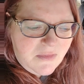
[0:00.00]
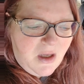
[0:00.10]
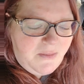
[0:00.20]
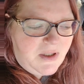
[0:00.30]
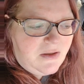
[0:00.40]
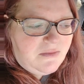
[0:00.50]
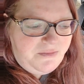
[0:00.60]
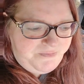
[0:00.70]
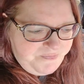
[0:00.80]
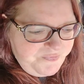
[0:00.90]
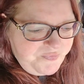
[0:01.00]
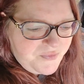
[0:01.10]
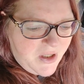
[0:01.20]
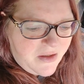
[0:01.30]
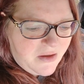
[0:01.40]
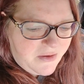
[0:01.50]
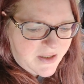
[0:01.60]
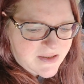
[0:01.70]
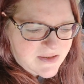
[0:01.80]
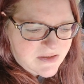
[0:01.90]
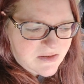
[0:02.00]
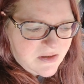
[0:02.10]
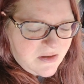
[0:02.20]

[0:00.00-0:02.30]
I mean, there is.